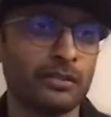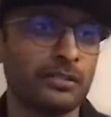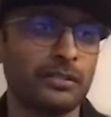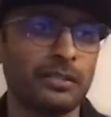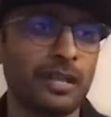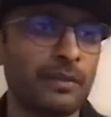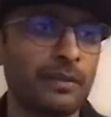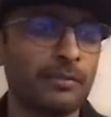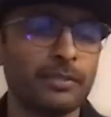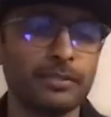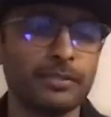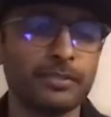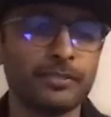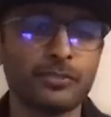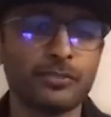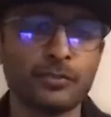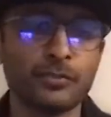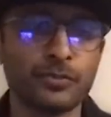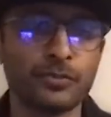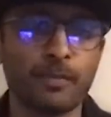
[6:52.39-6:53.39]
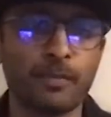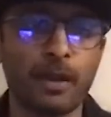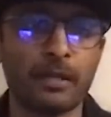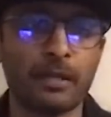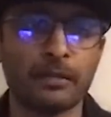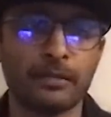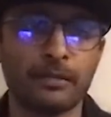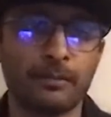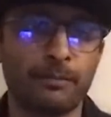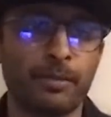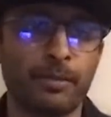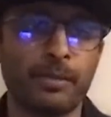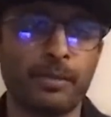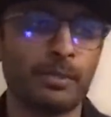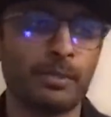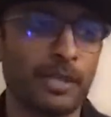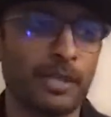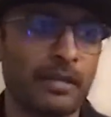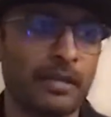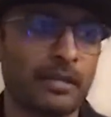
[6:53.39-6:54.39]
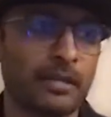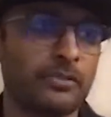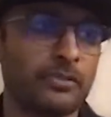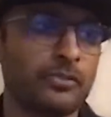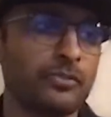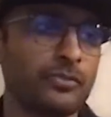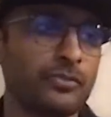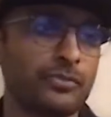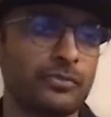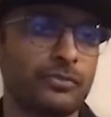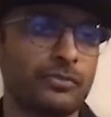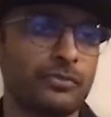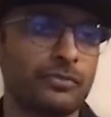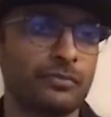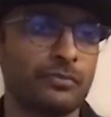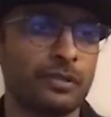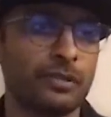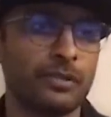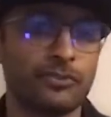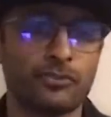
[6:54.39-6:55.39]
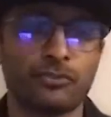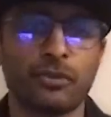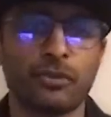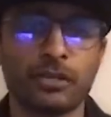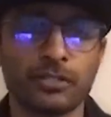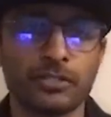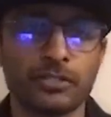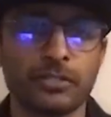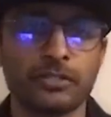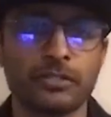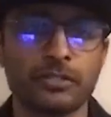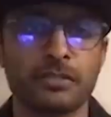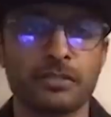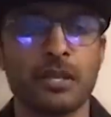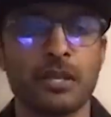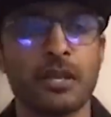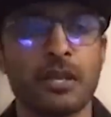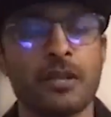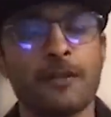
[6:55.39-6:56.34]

the label is too small the people can't use instructions